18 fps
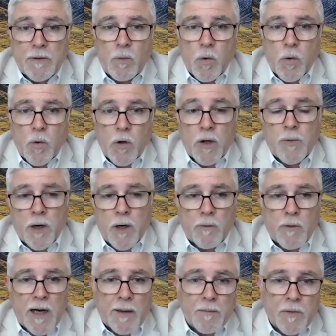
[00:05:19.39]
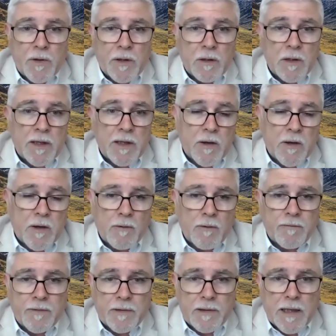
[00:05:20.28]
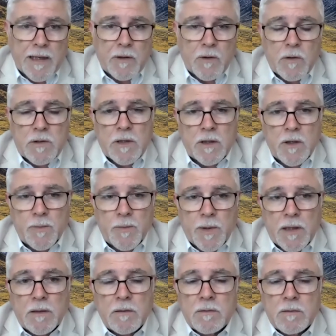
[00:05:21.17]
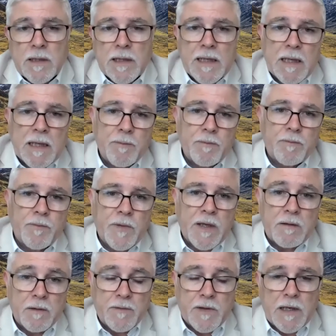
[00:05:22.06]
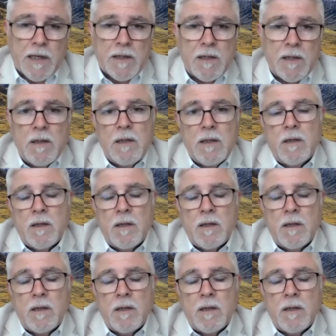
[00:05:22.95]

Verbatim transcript: the work program that'll kick off in late October um, in Nevada,